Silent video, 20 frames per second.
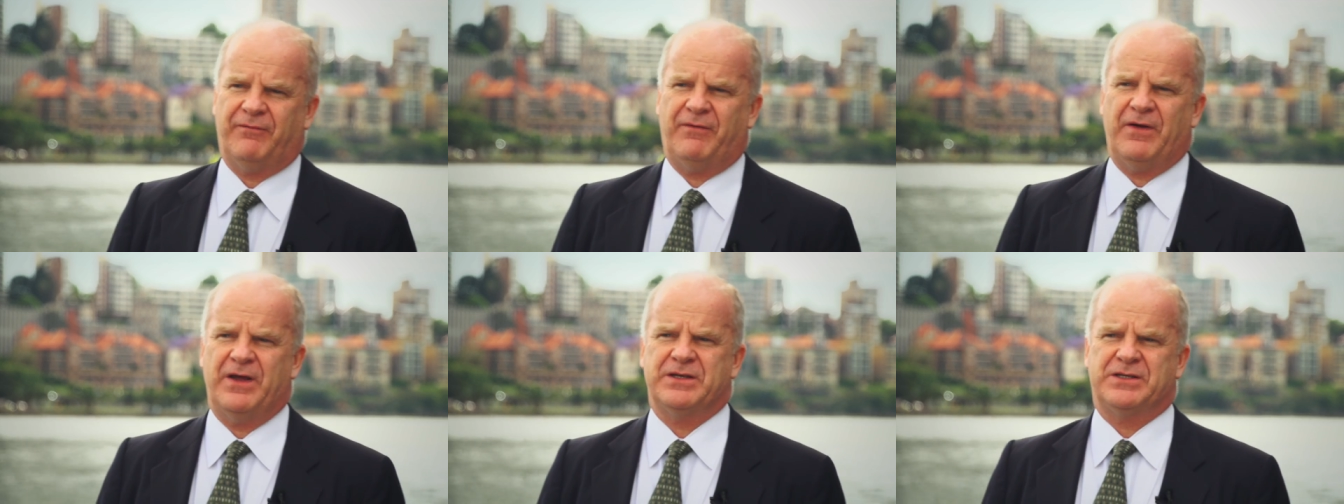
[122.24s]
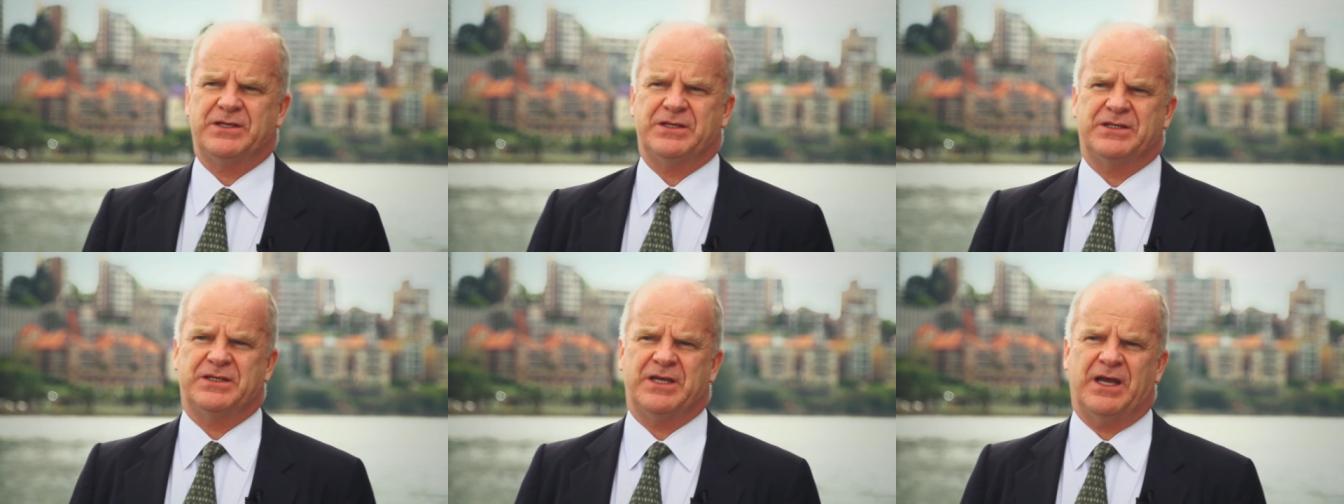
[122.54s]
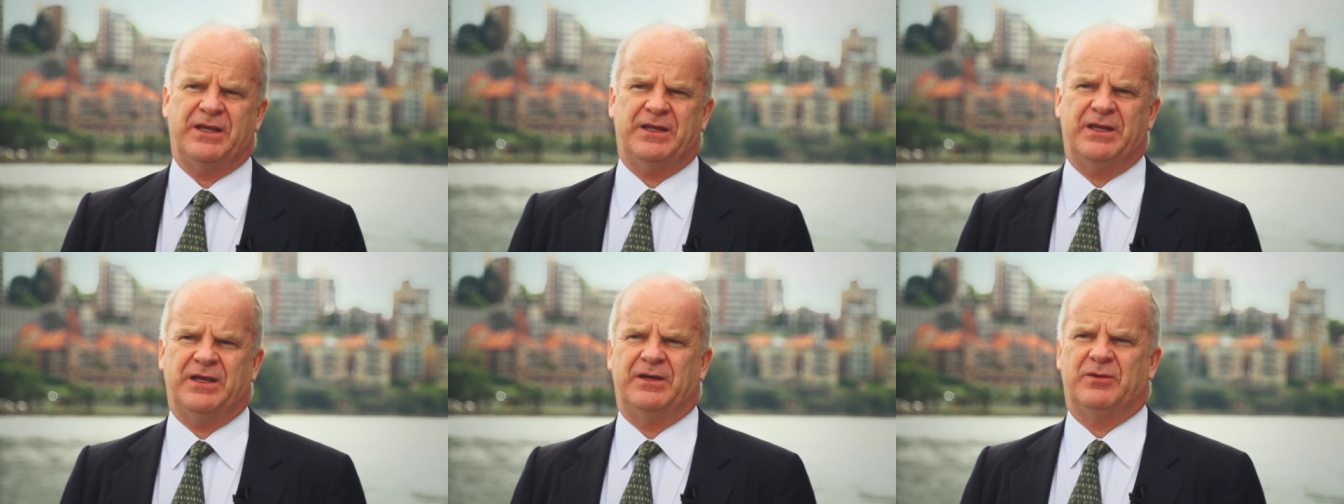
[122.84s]
Defense has
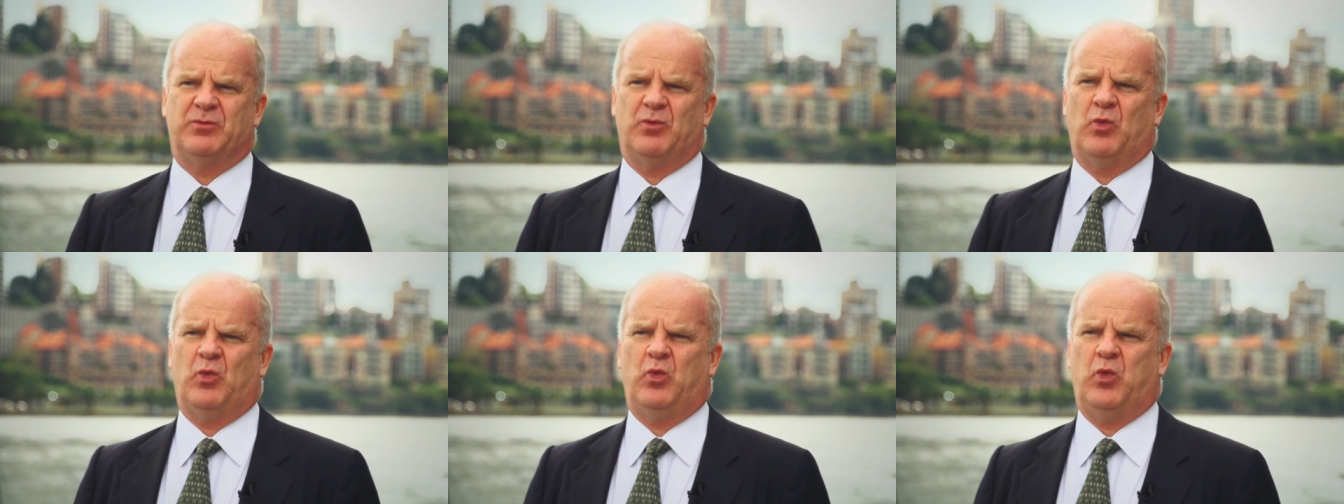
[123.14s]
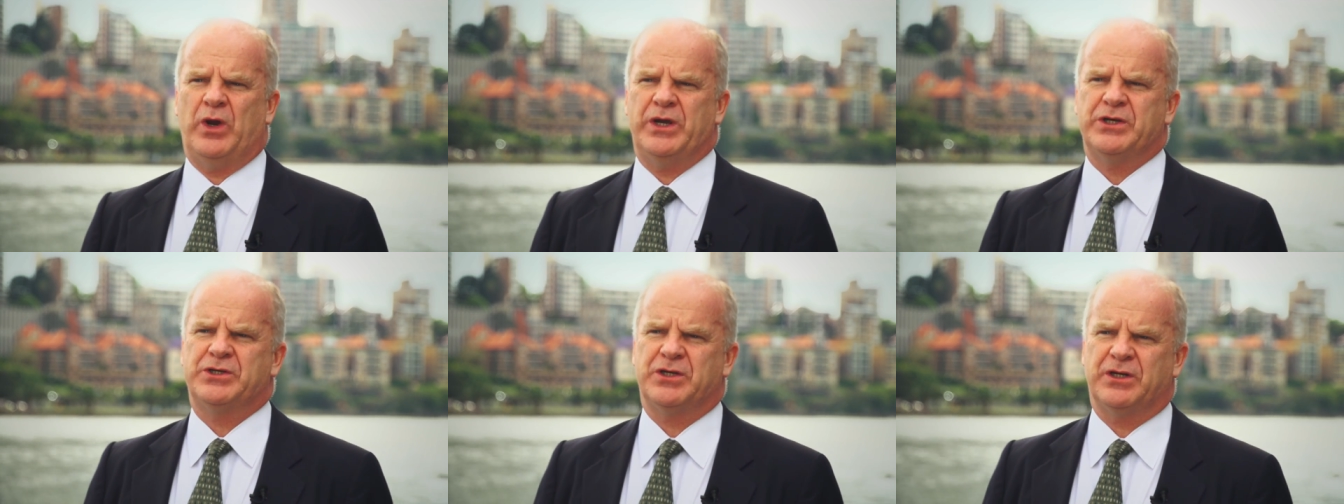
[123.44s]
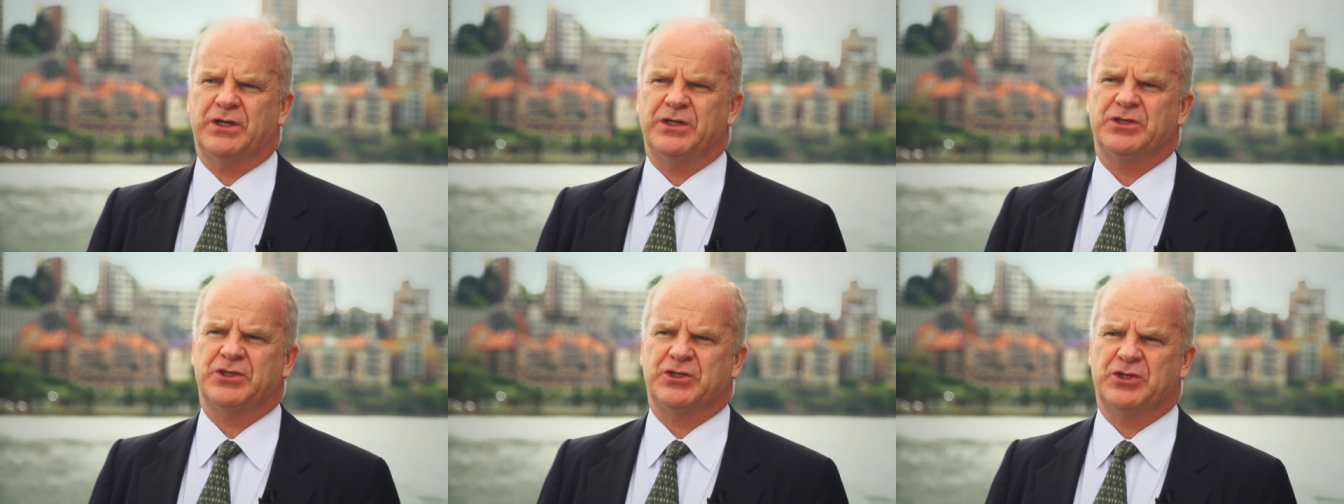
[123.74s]
said that we
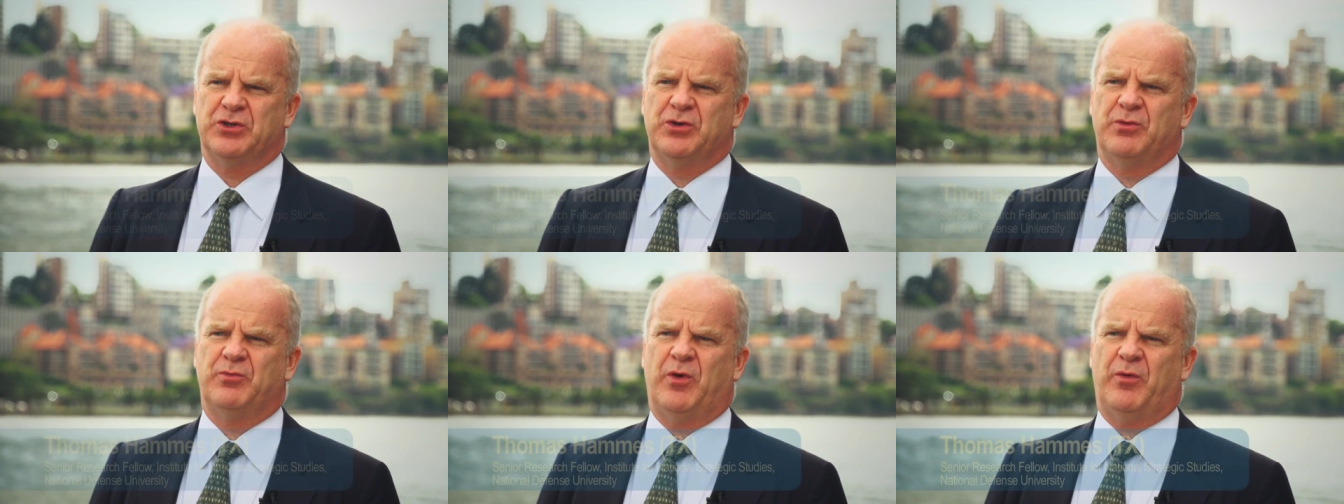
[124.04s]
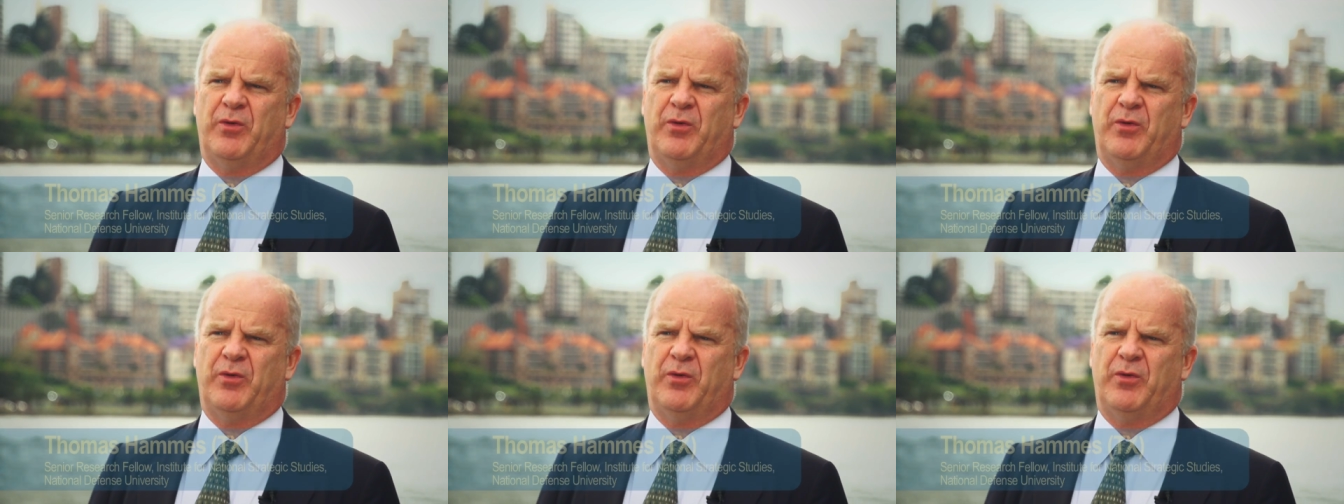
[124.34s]
should assume